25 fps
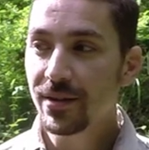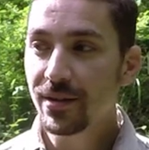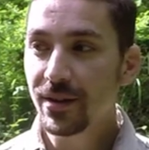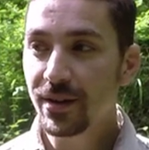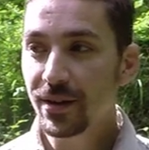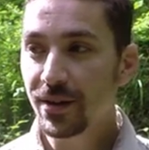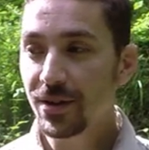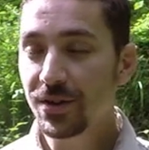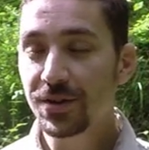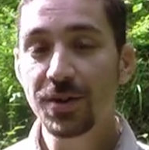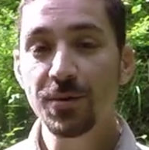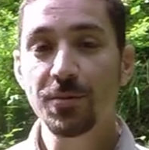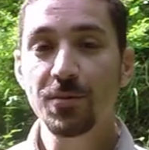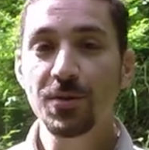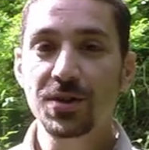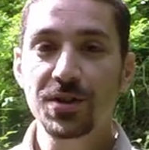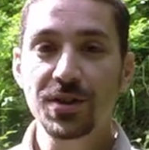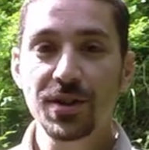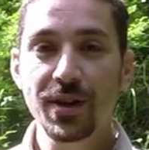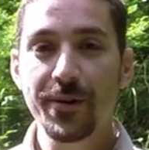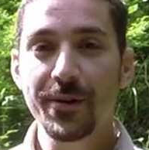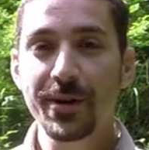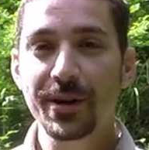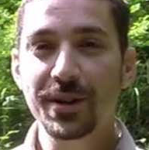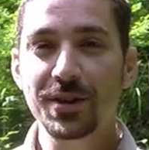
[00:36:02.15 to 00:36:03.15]
that because it was
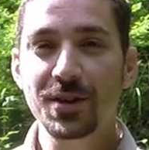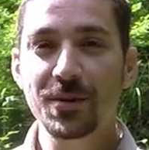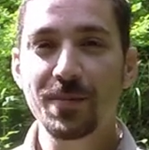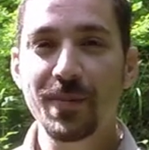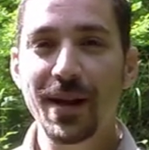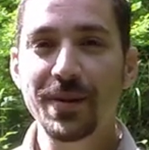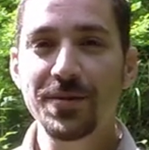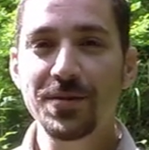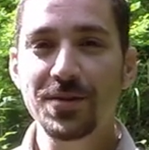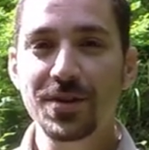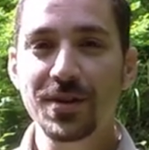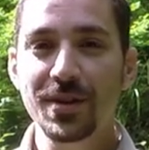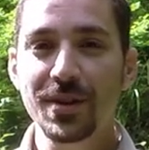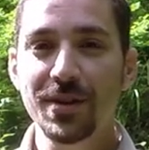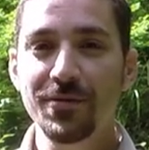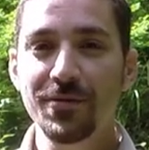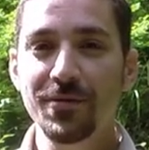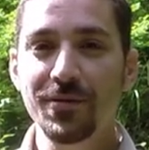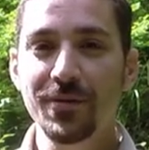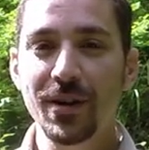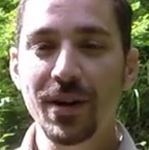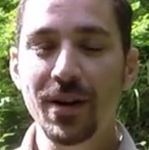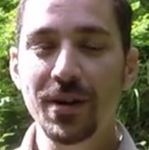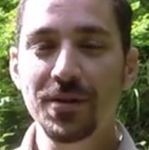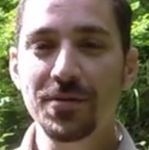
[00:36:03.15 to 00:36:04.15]
so
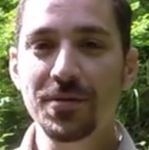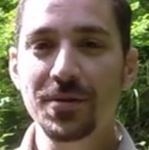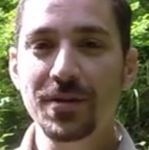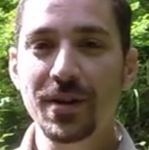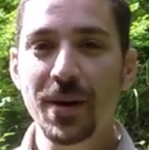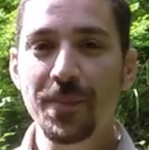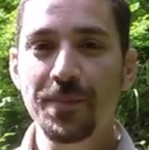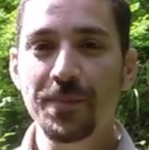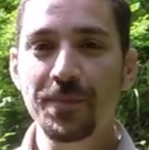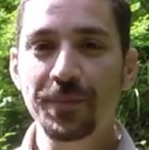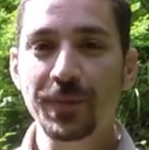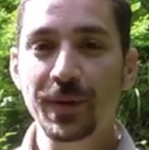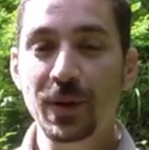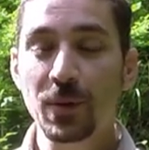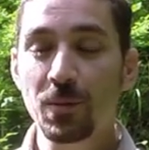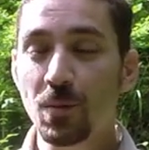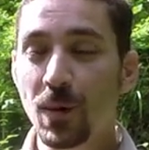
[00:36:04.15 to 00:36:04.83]
expensive and